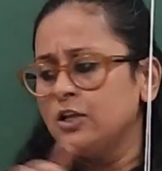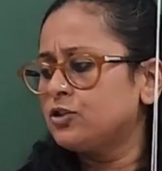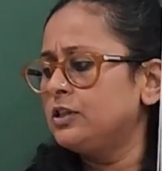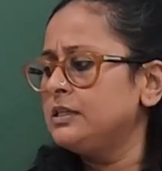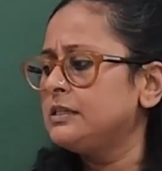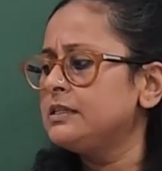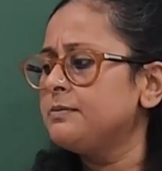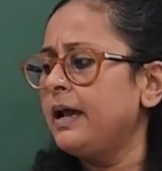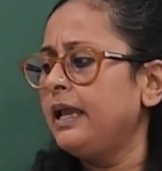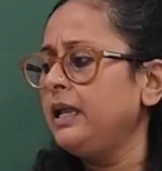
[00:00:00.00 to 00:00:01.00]
So this is
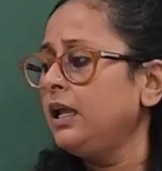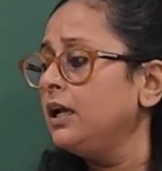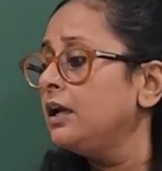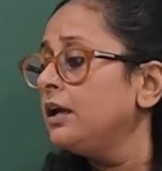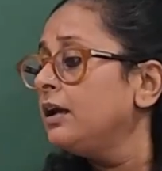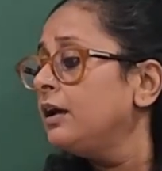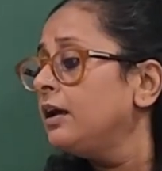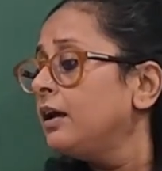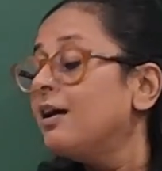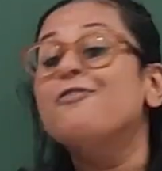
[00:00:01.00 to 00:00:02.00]
my
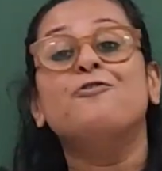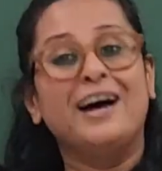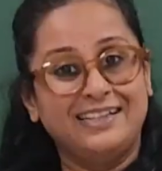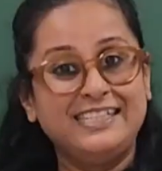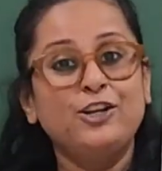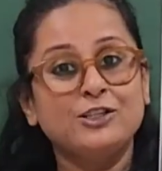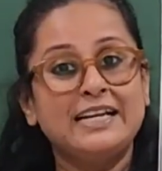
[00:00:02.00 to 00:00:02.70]
0